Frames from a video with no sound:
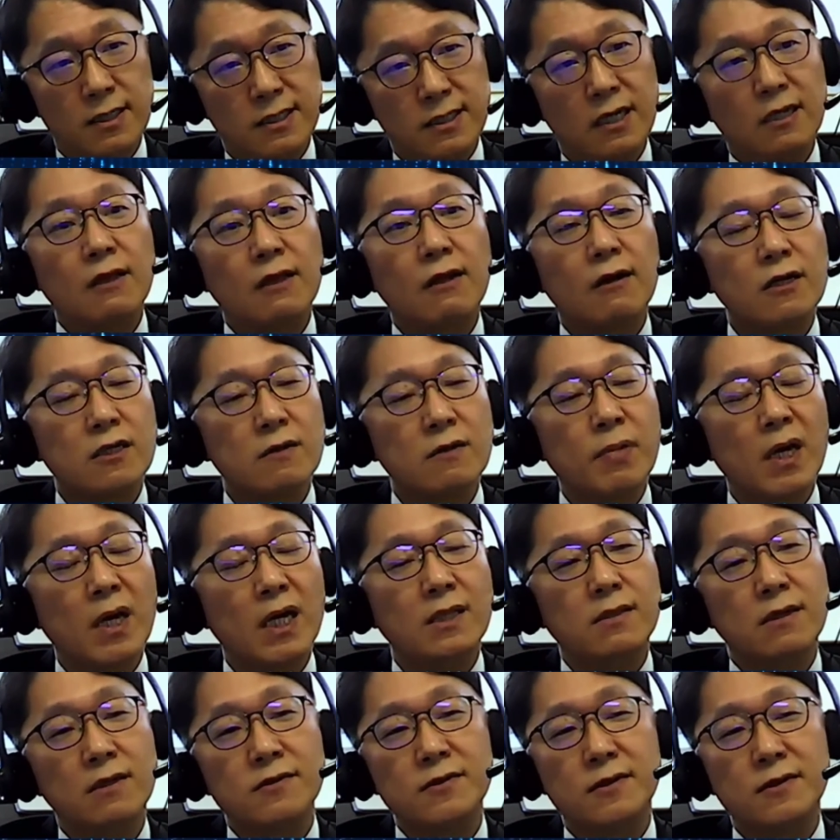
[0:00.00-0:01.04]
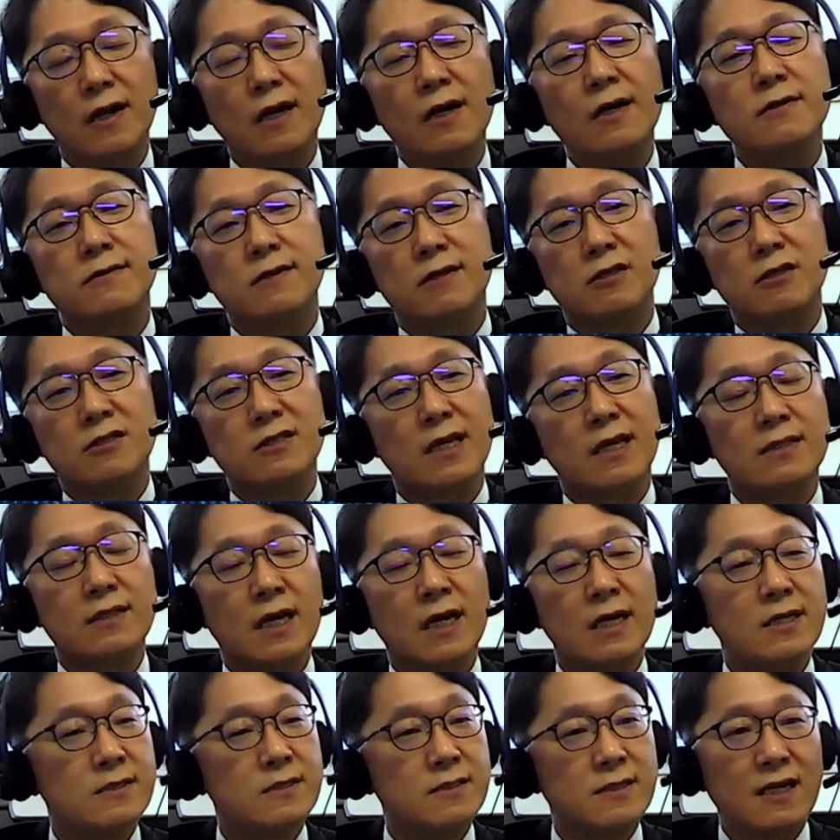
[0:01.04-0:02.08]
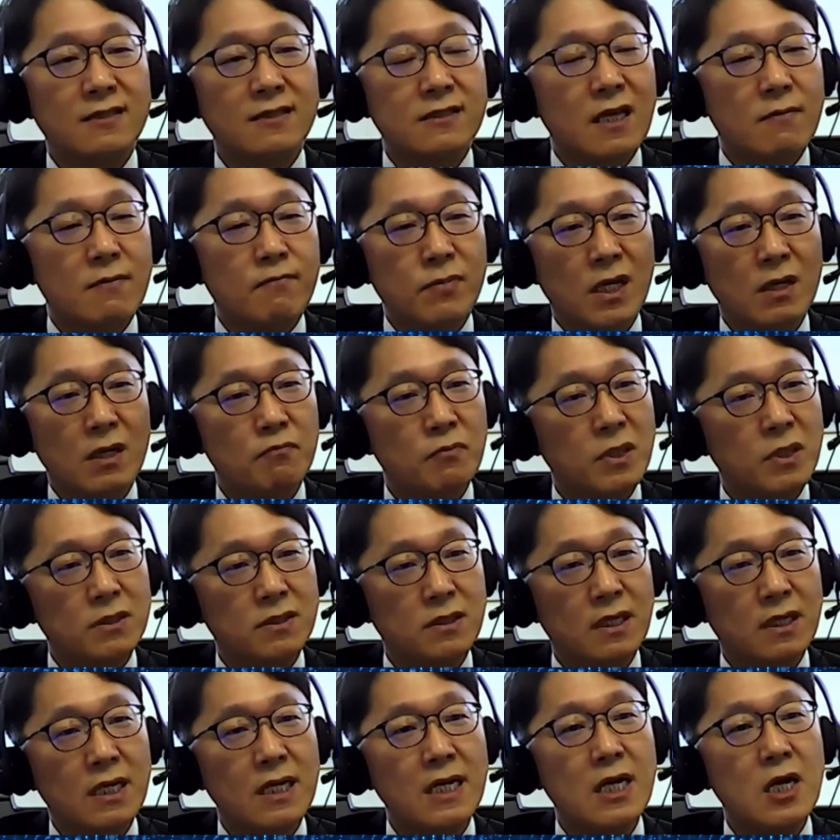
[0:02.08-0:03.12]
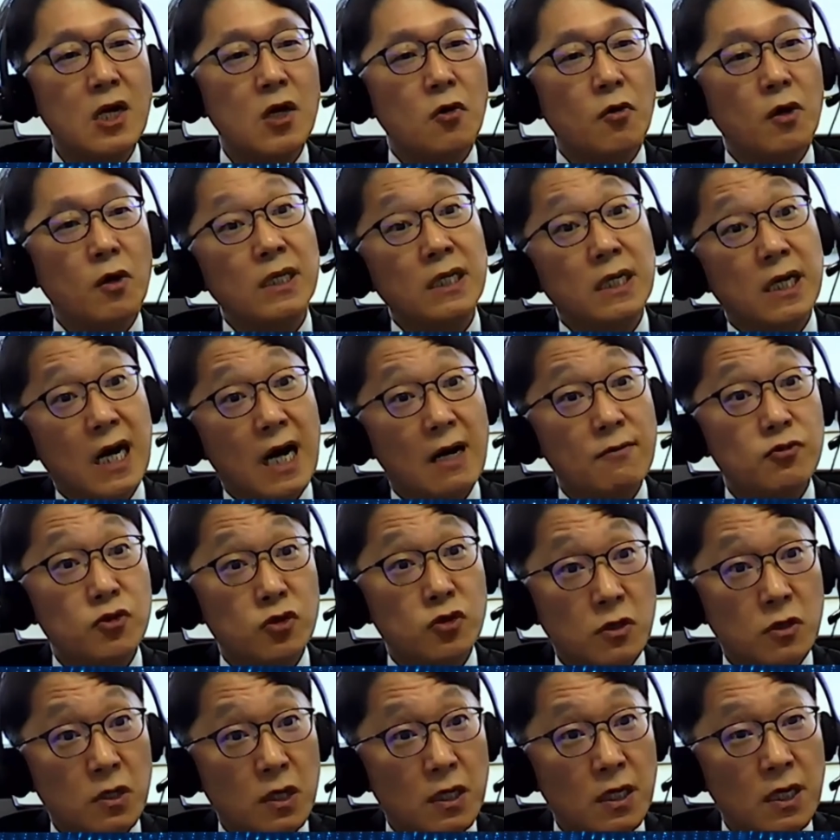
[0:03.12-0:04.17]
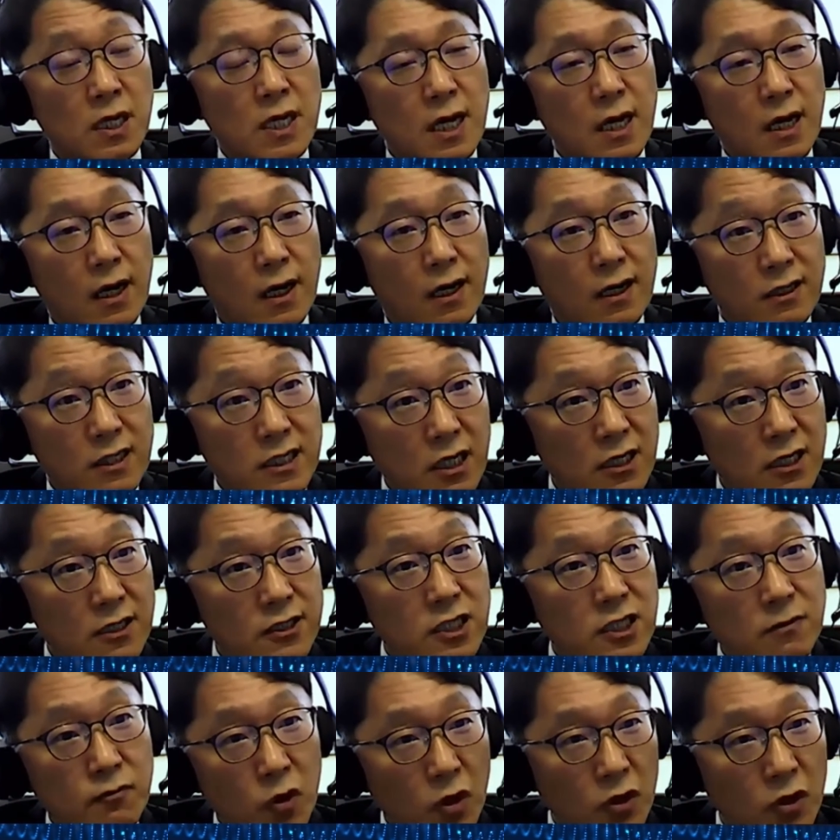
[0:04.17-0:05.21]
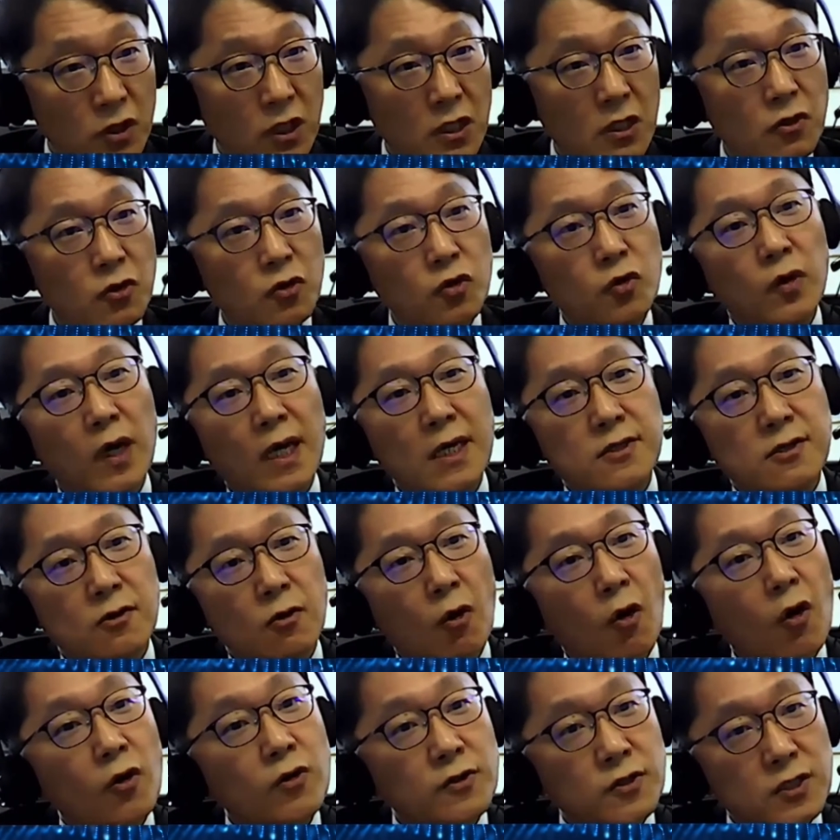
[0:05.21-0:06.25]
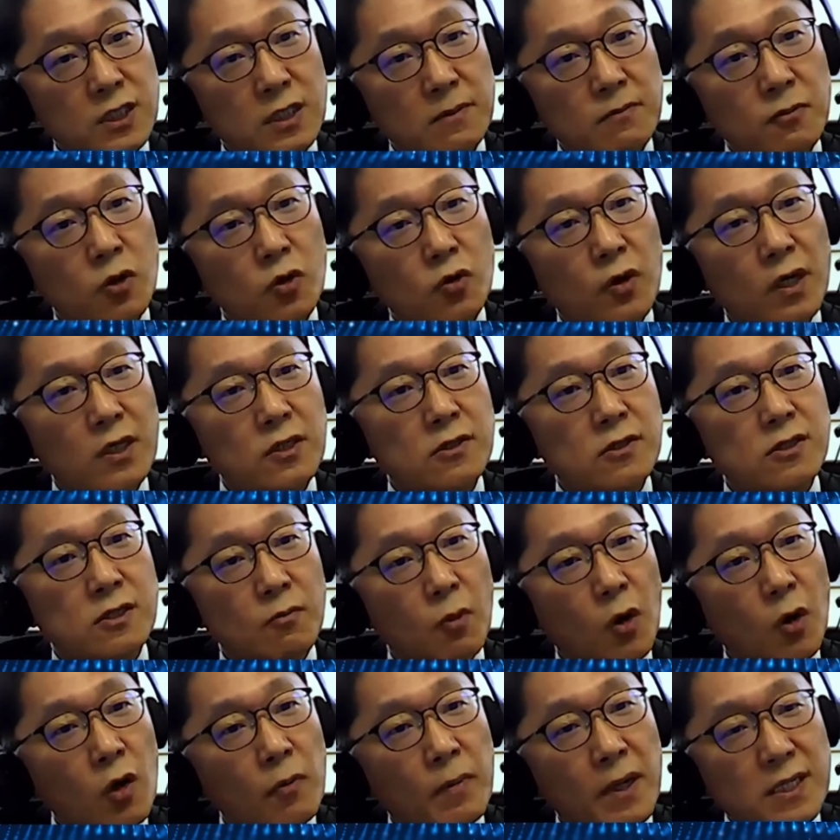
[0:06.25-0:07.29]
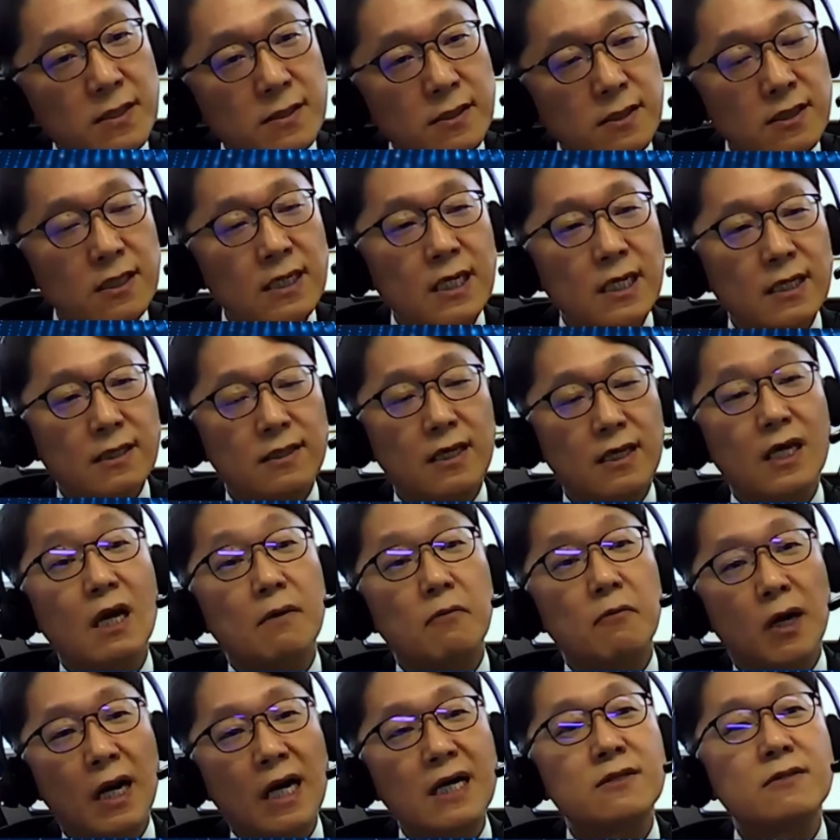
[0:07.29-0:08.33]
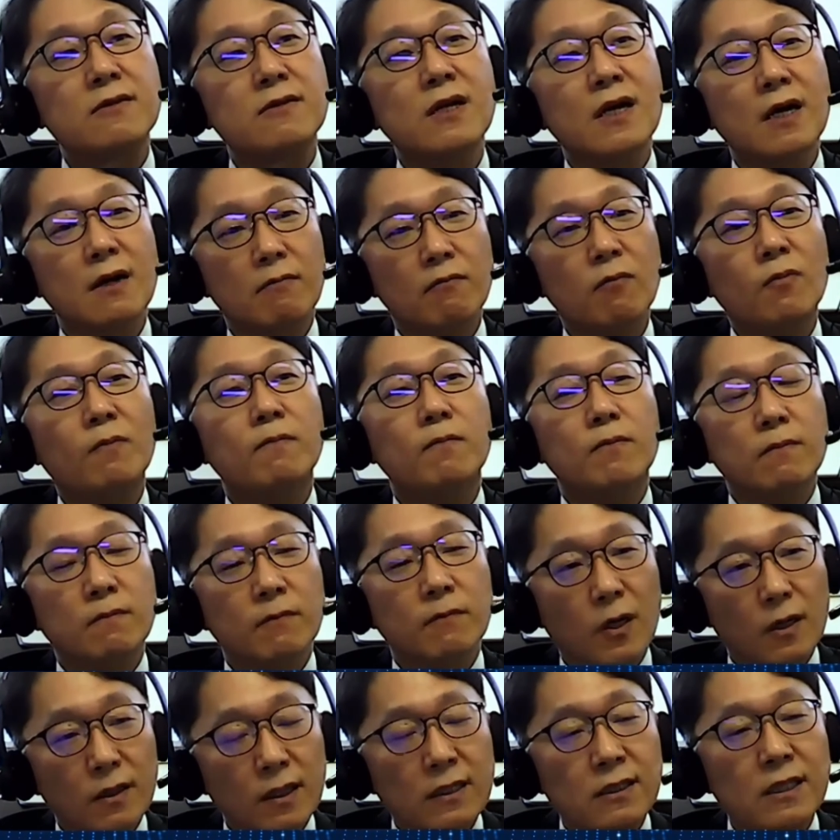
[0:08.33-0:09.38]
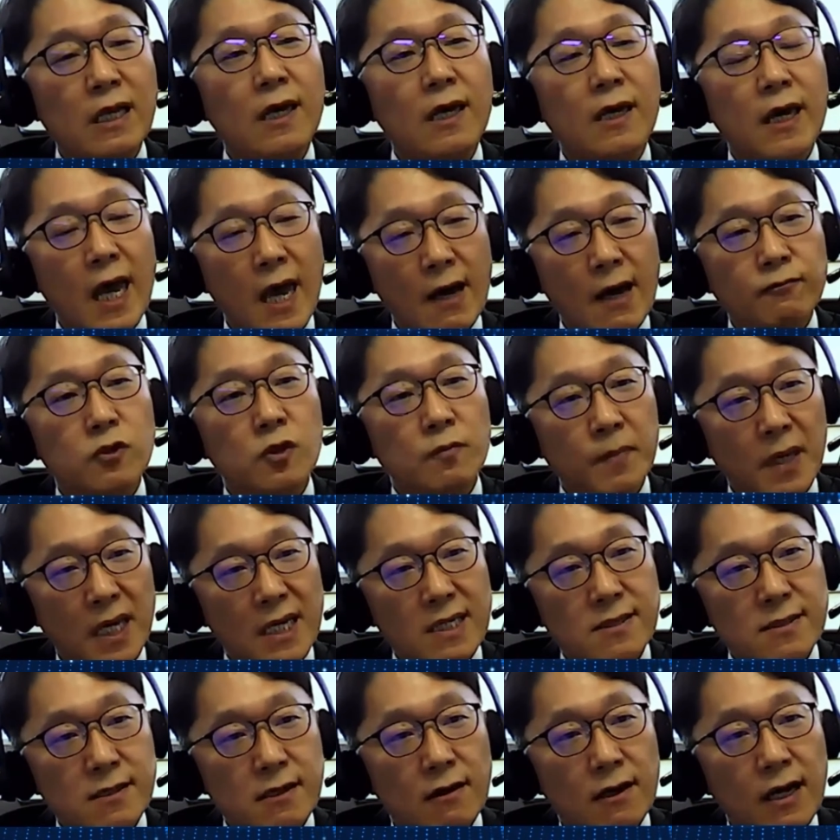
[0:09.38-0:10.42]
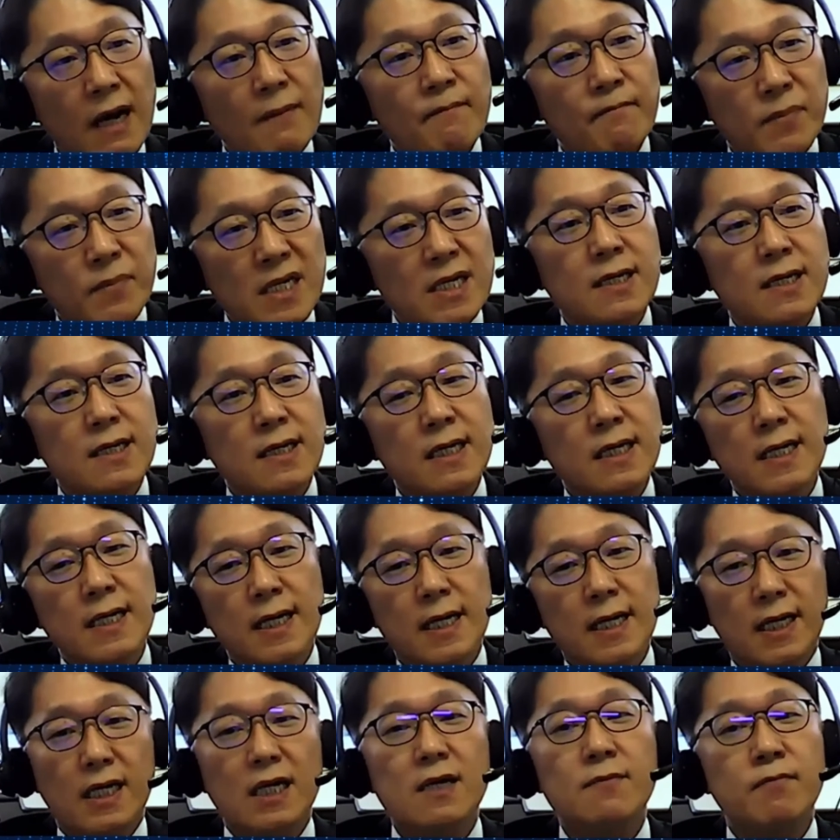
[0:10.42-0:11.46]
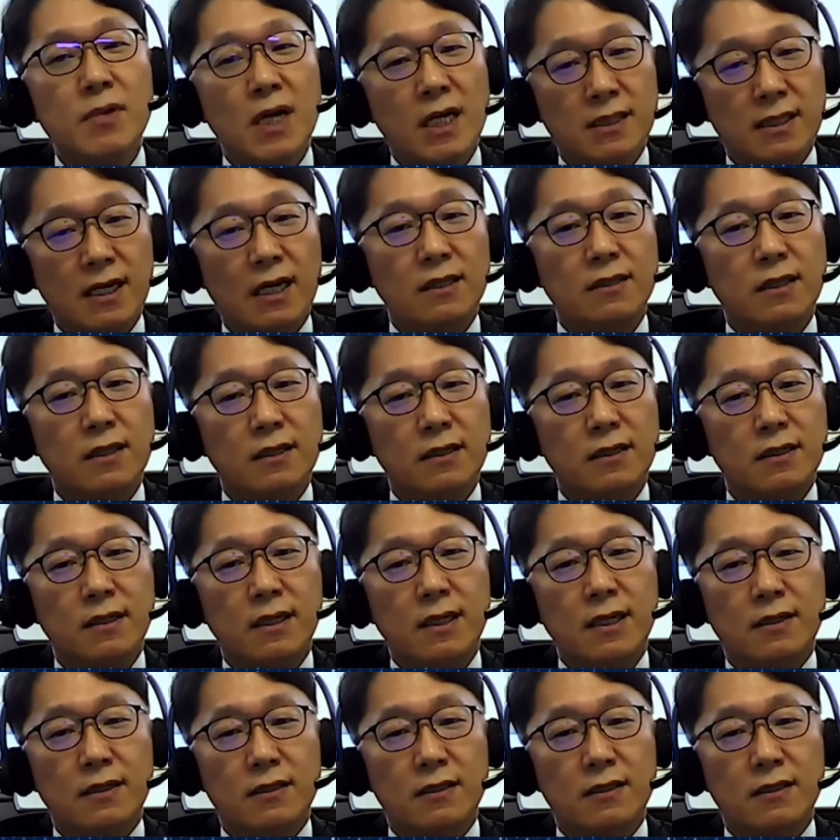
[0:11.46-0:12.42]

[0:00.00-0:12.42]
General impact on analysis said that it's not that big, but when it comes to the real ship owner who has an old ship, who has a smaller vessel, they have to face a lot bigger impact, I think.